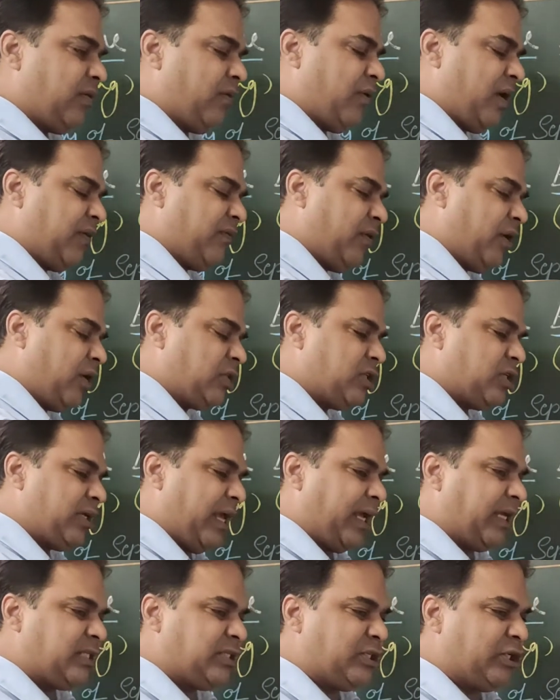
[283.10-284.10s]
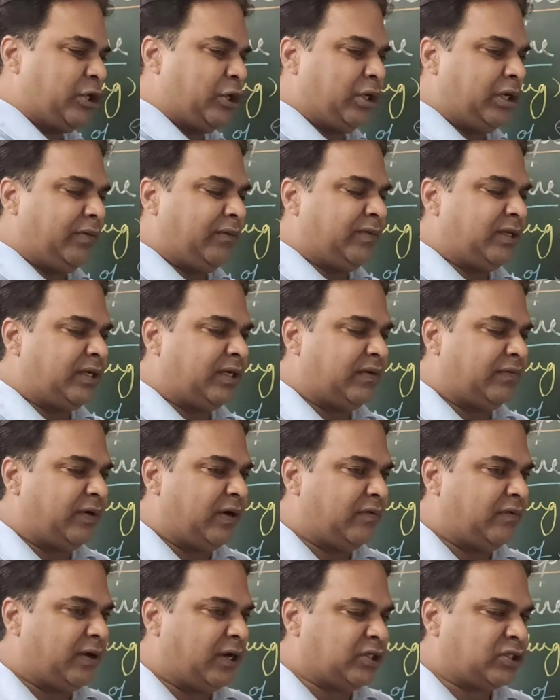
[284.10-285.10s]
one function, executive is a
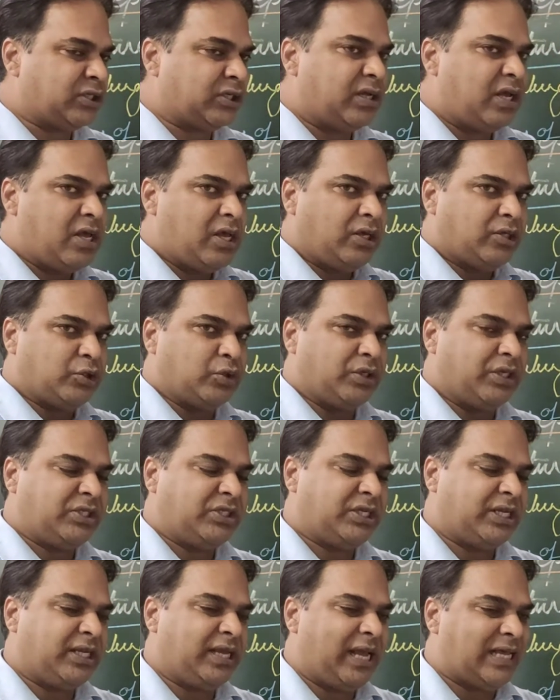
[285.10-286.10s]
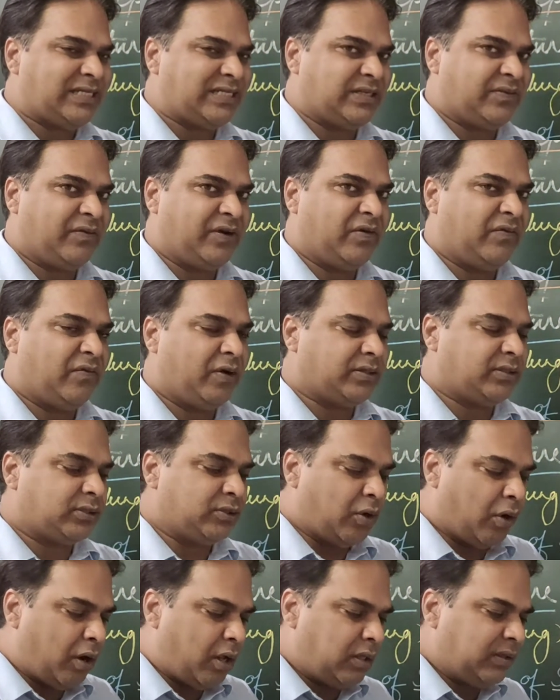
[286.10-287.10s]
different function, judiciary has different functions.
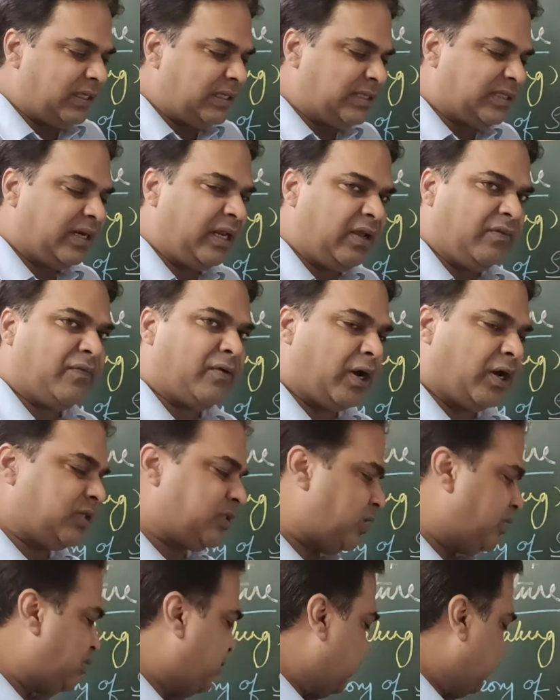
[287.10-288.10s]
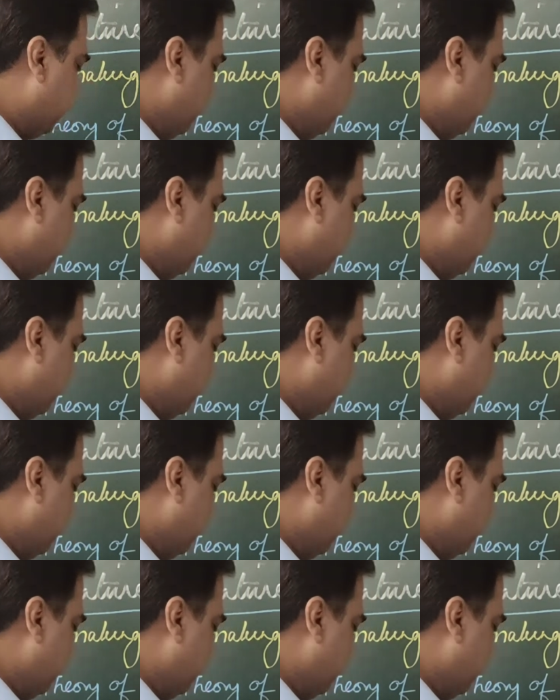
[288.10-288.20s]
So all these three functions